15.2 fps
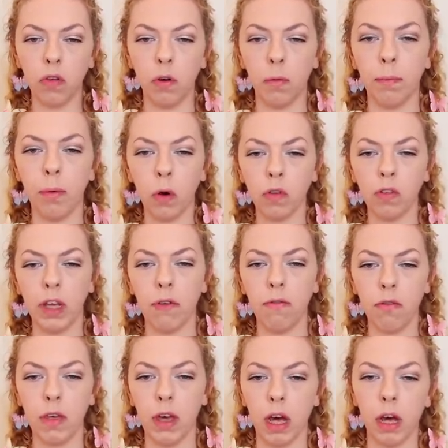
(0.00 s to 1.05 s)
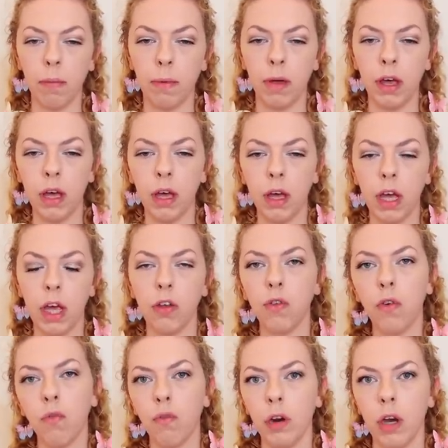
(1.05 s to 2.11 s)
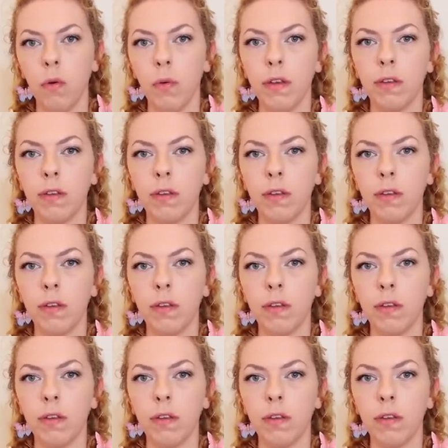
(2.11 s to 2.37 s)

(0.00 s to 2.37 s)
that you're boxing everything up, it's not real.